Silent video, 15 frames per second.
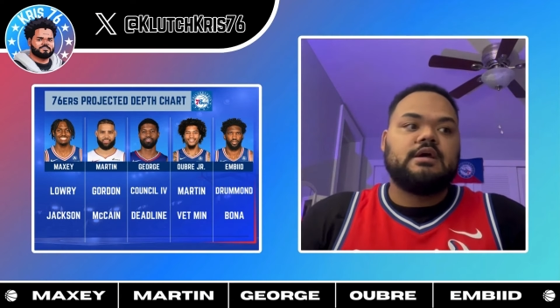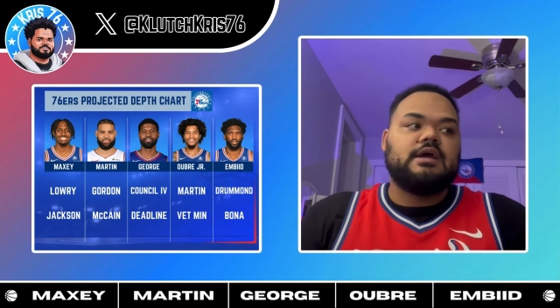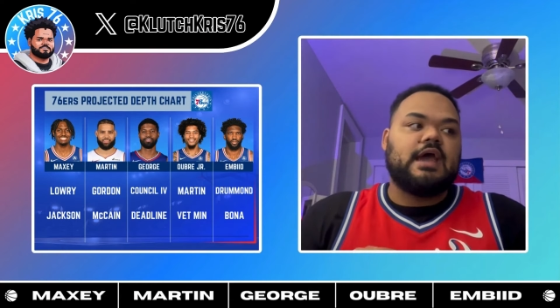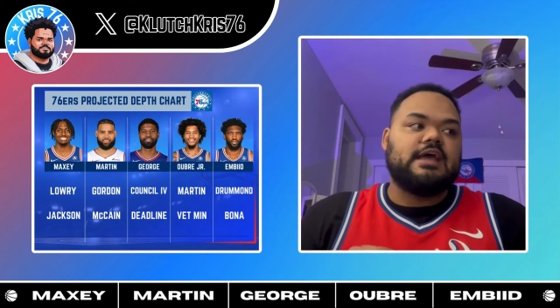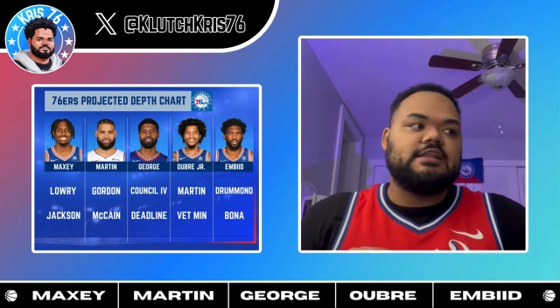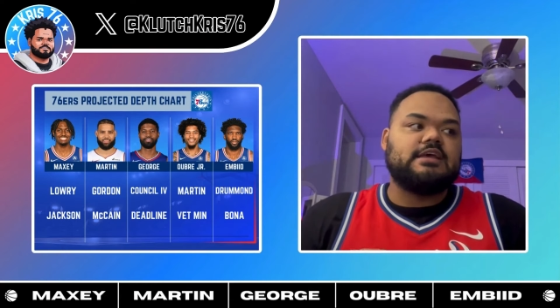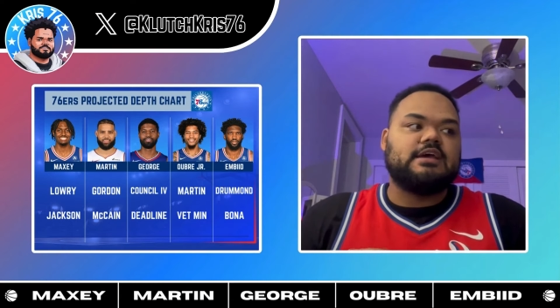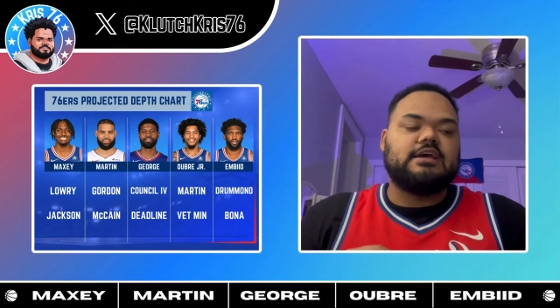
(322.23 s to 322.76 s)

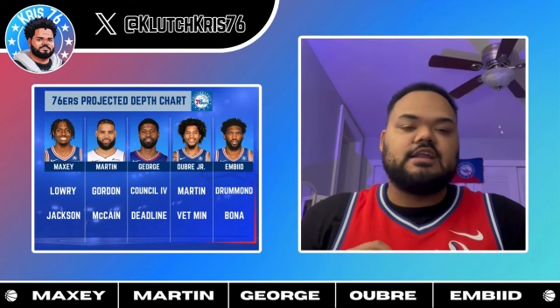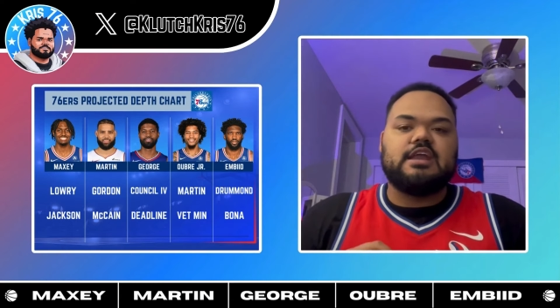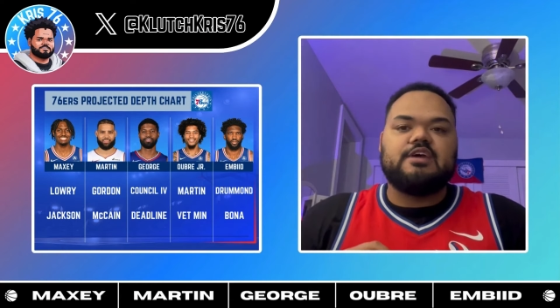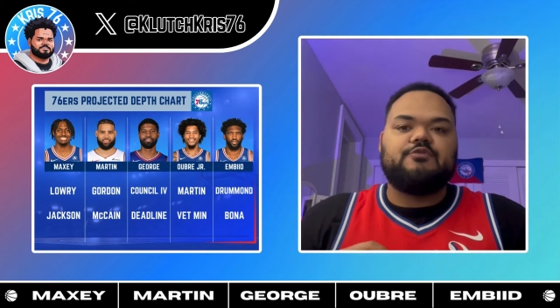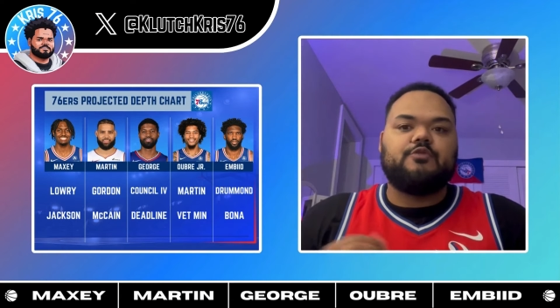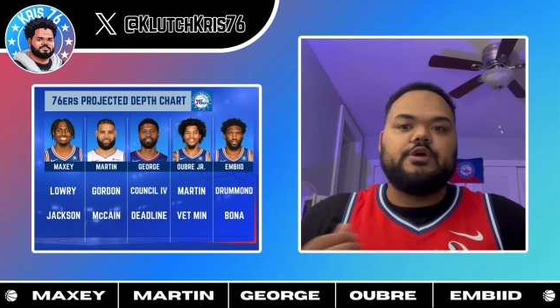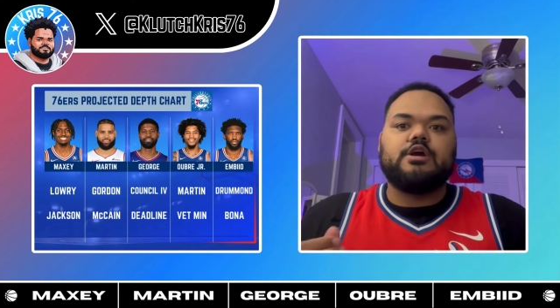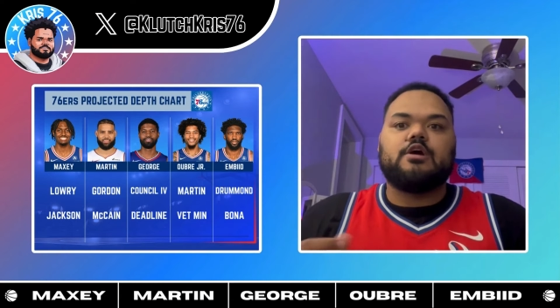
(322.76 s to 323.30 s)
And then
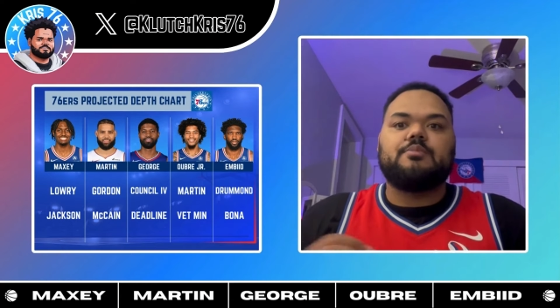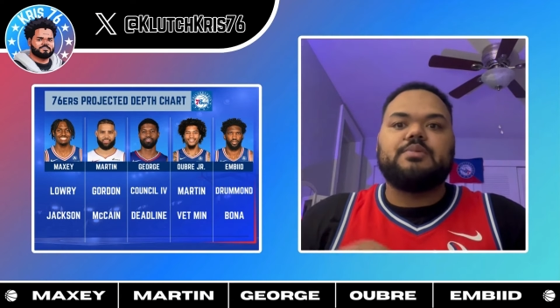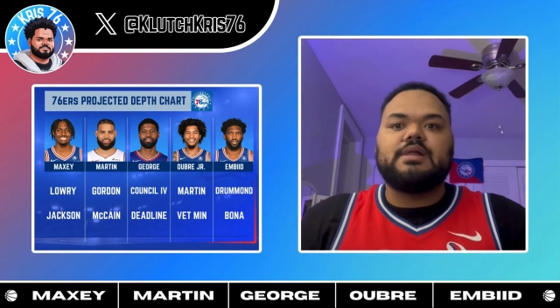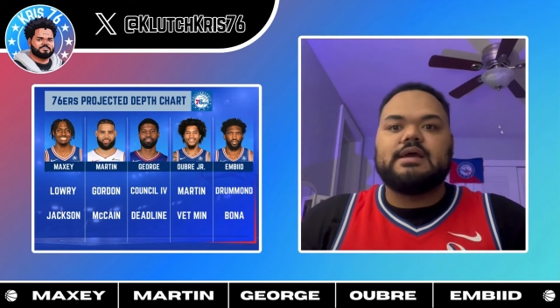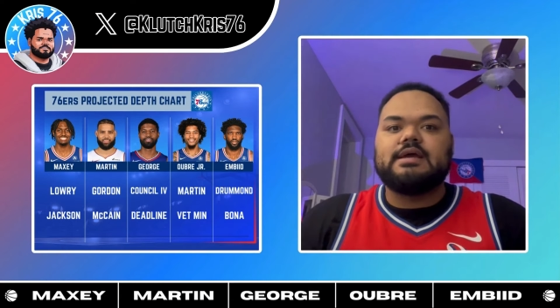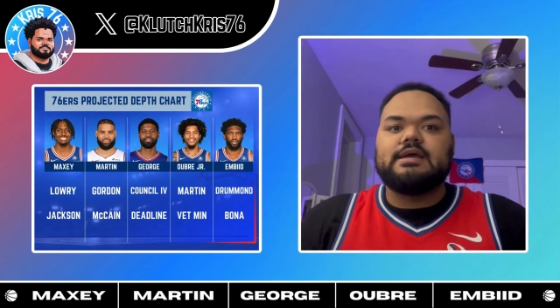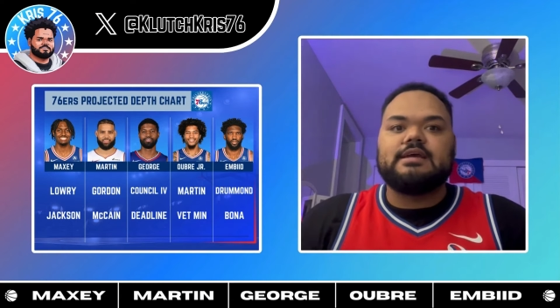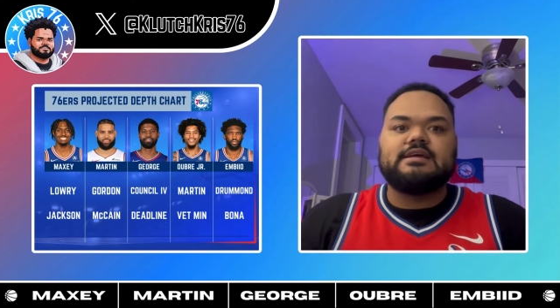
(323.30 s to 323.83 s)
if we are
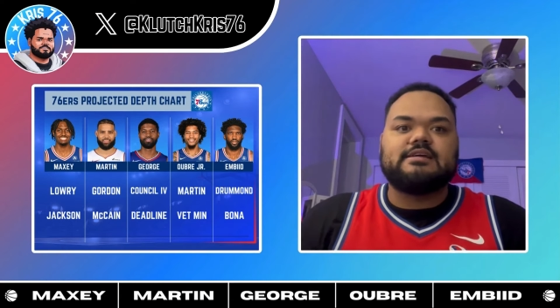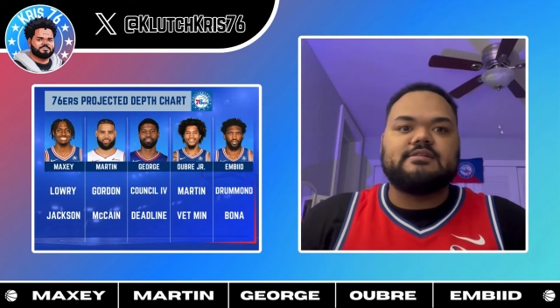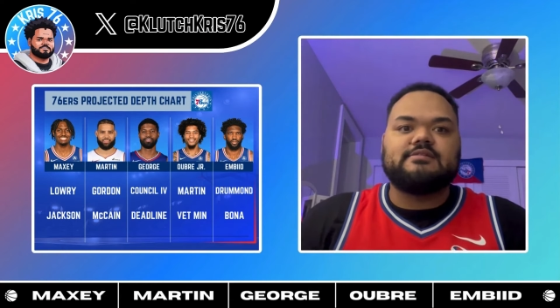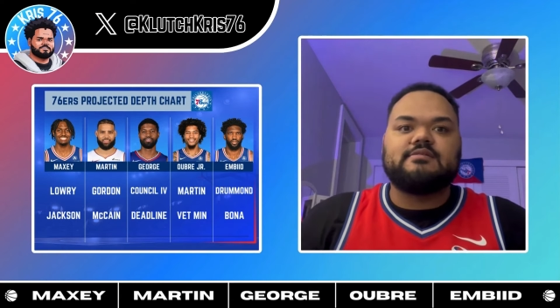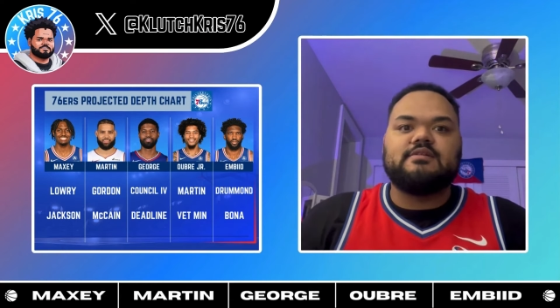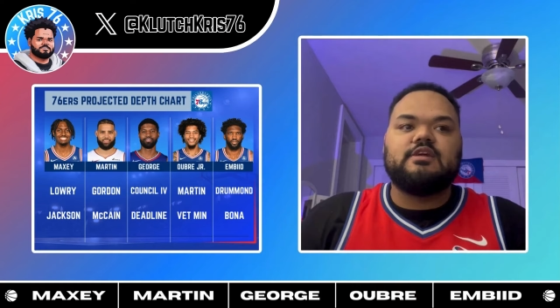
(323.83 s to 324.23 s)
playing,